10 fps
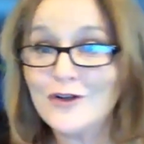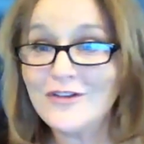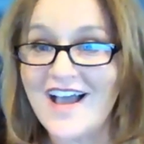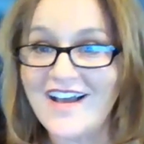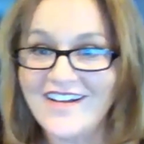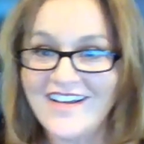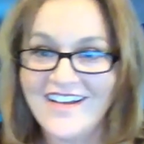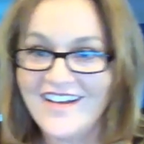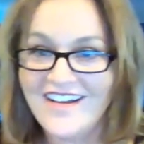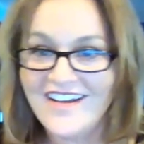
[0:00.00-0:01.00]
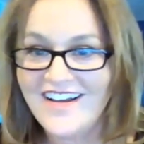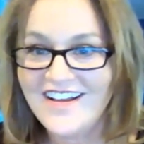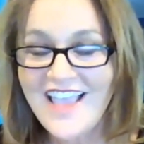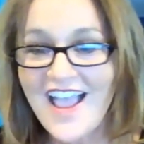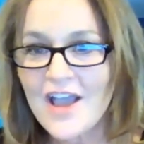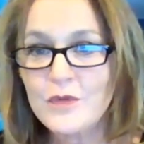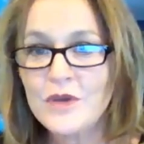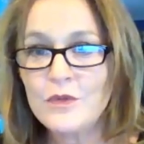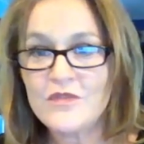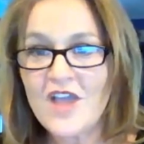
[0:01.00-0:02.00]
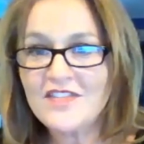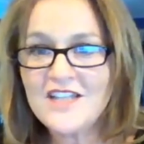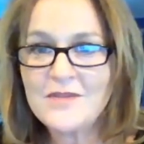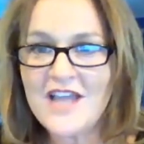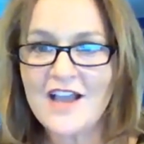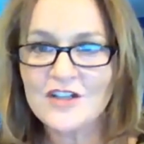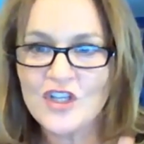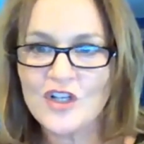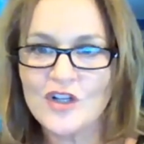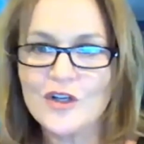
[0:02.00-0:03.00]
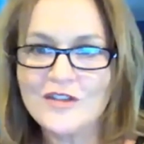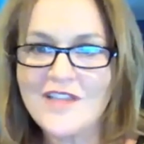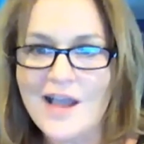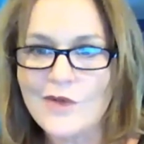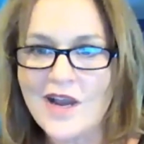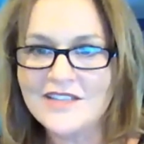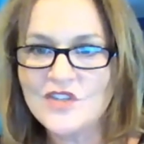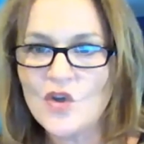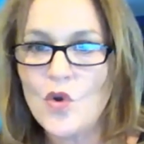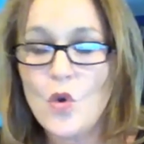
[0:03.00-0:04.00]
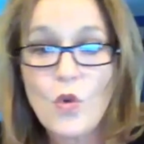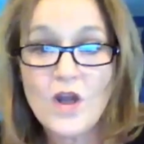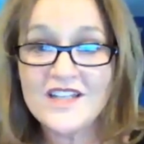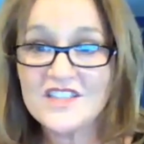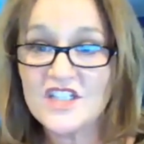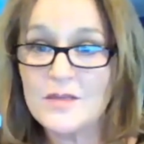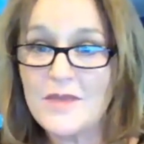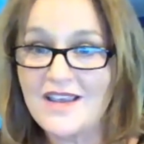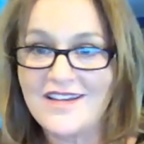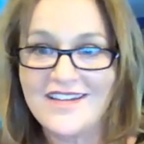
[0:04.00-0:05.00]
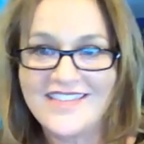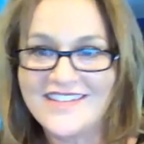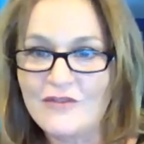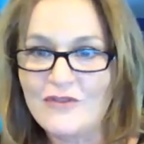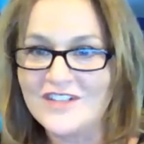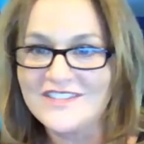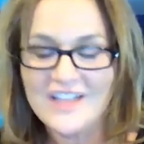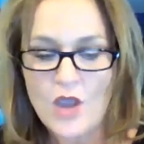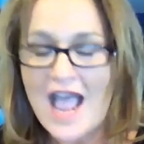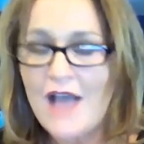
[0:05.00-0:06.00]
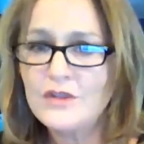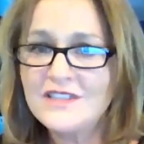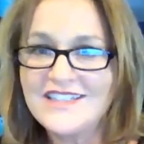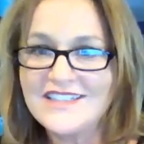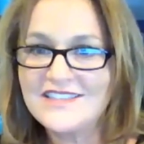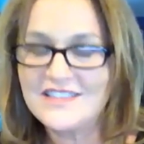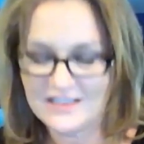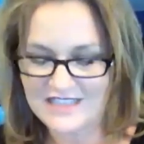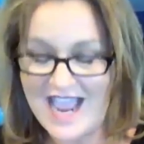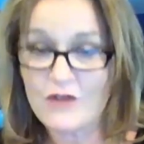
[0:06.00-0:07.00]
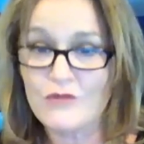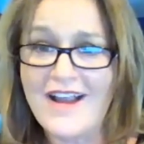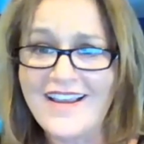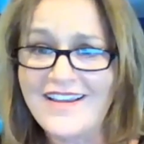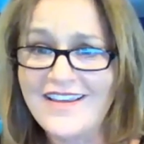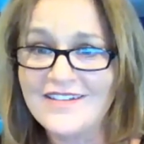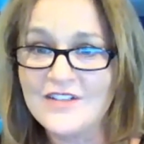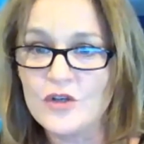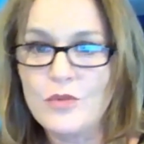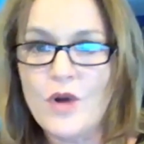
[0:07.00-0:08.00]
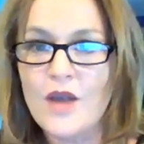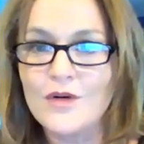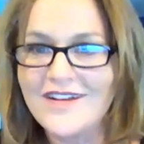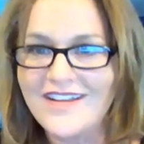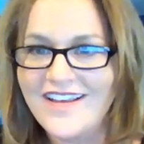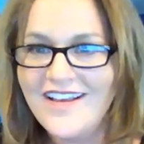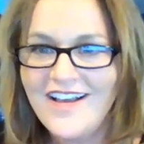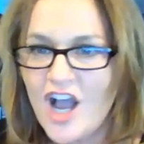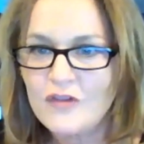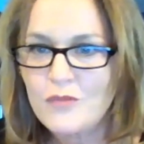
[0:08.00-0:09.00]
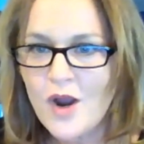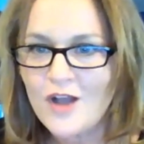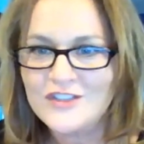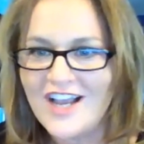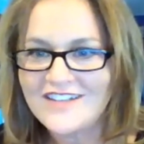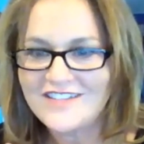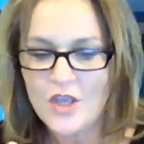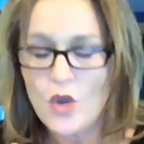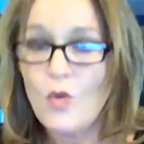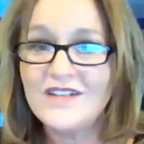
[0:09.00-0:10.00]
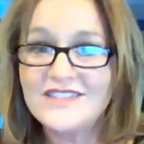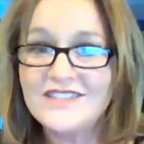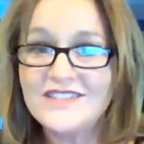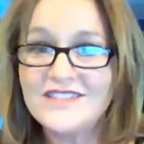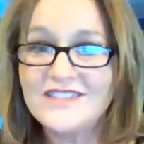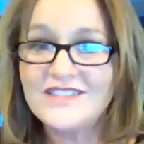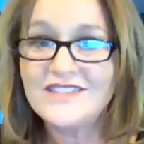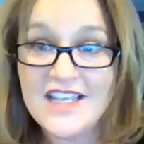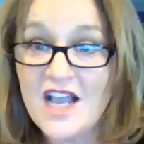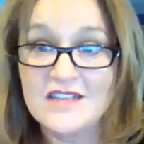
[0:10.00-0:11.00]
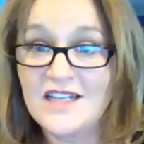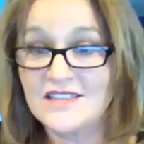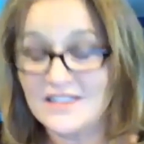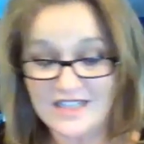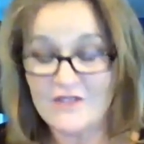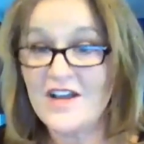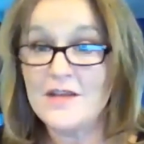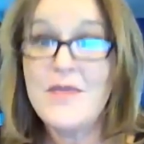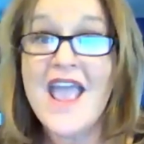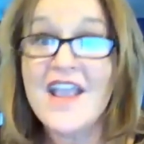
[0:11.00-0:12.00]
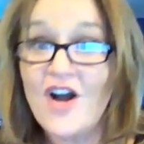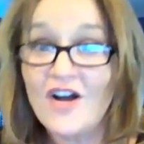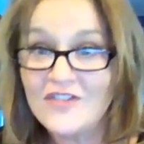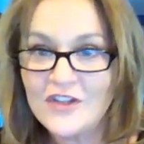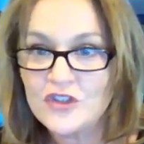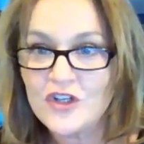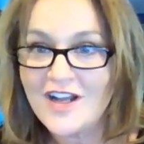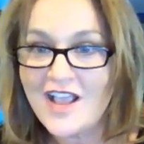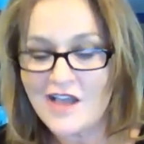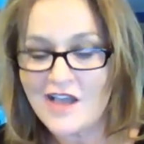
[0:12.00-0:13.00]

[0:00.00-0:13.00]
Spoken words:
That. Yeah, we've got the time to actually learn that, right? So what is going to make the difference? How does this stack rank in your priority of projects? What is the identified payoff that you're going to have?